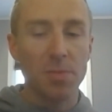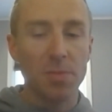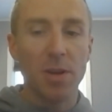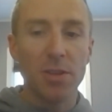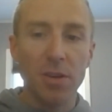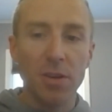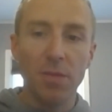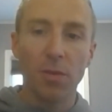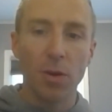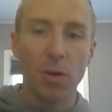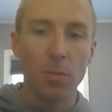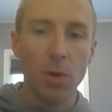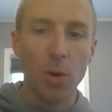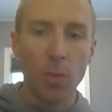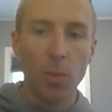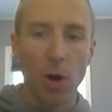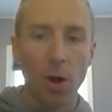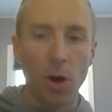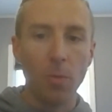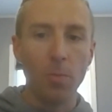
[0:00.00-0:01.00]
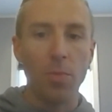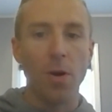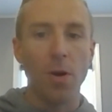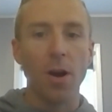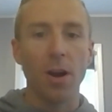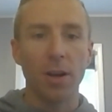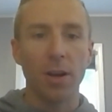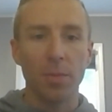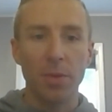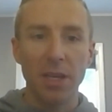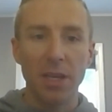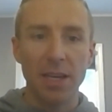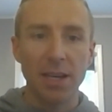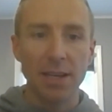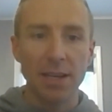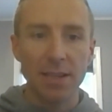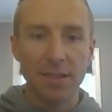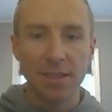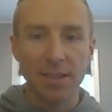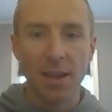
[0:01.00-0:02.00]
especially for a mobile home park,
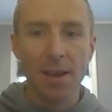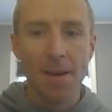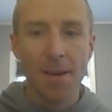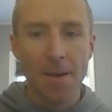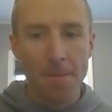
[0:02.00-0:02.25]
because